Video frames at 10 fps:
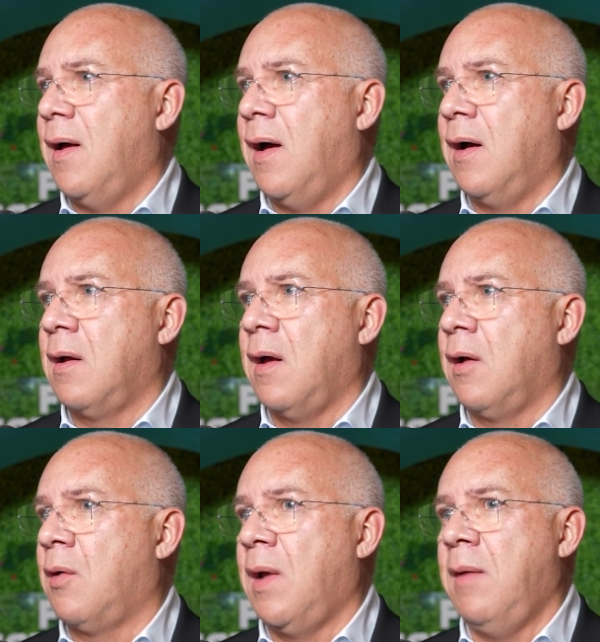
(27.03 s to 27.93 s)
a
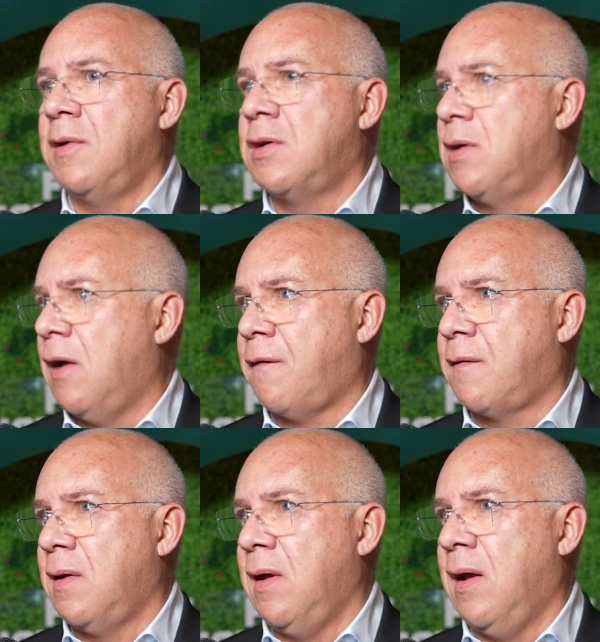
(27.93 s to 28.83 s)
great
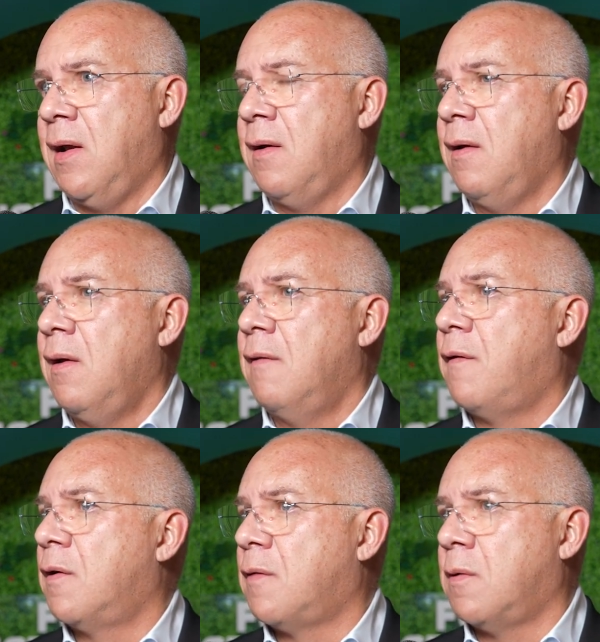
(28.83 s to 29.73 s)
shift in
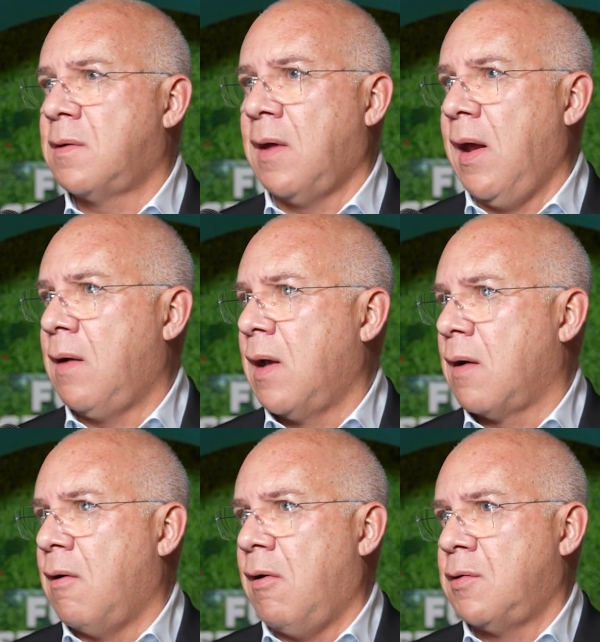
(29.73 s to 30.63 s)
photovoltaic
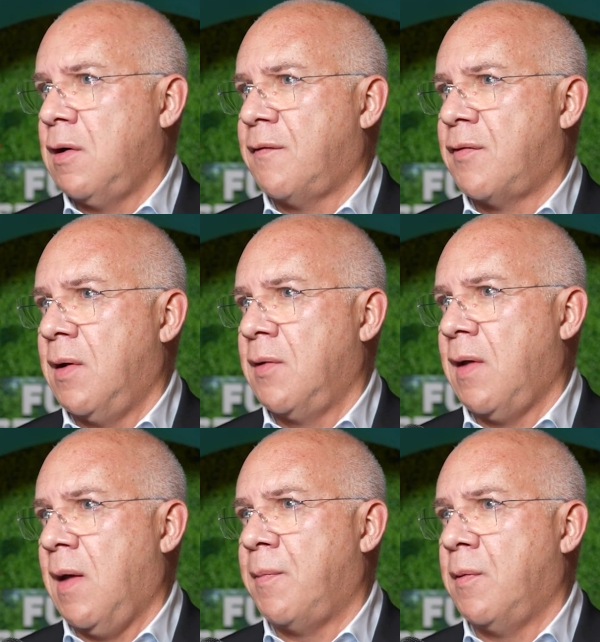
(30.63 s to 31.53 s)
technology, for
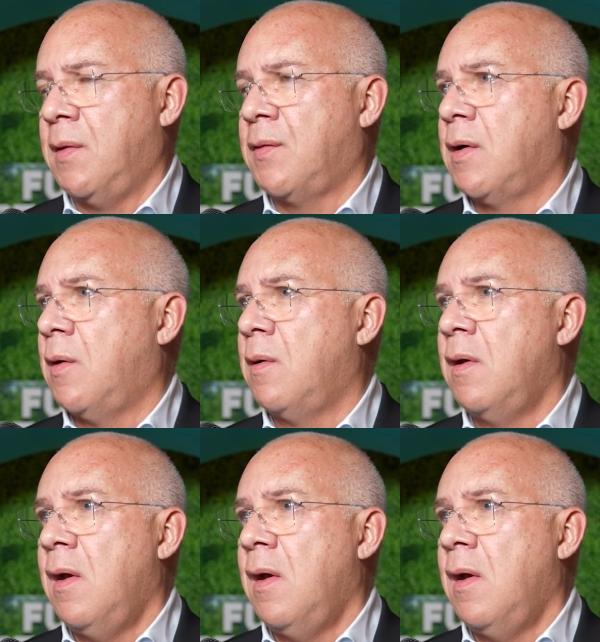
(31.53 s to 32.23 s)
example, and so